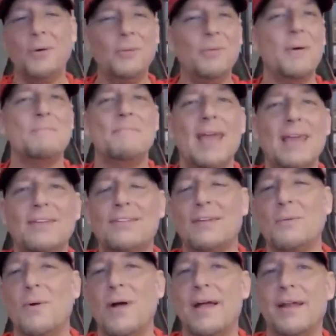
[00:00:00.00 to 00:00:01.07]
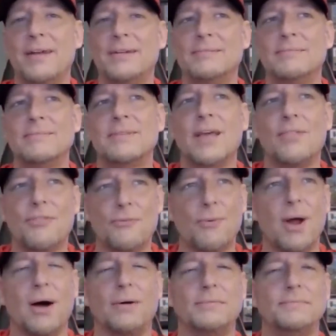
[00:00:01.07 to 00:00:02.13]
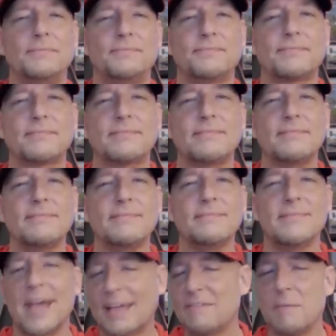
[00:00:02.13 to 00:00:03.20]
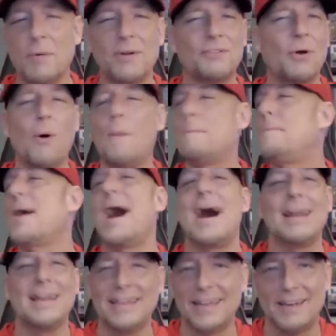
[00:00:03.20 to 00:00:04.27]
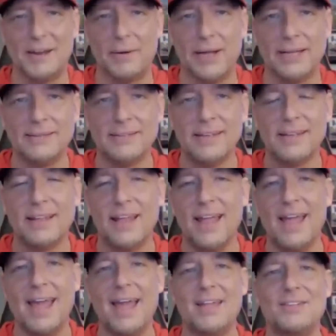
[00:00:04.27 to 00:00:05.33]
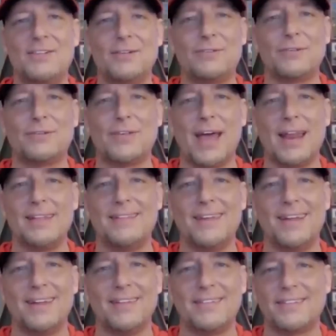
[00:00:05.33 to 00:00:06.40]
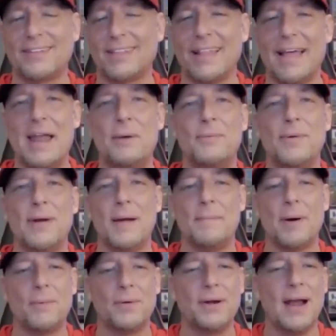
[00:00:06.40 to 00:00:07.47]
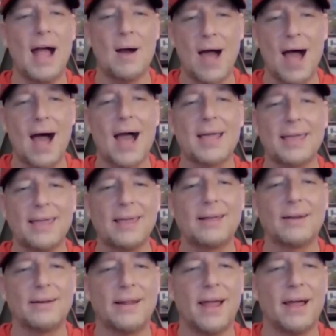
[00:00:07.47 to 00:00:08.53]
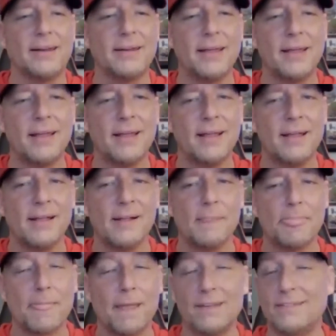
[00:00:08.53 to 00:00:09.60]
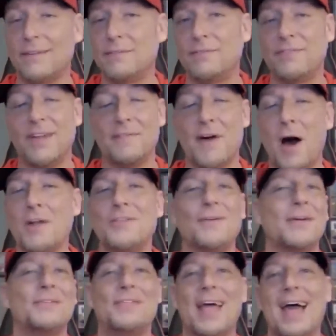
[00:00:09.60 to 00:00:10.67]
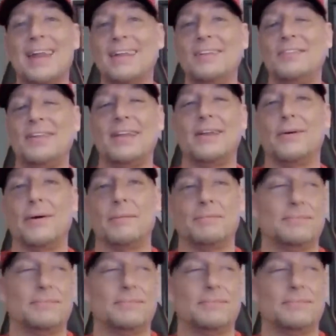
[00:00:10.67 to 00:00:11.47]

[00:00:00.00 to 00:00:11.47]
I wonder what Masyn Winn can throw. Like if he put his whole body into it and just decided to just let it rip. I wonder how high he could get. Because if if hundred is that easy to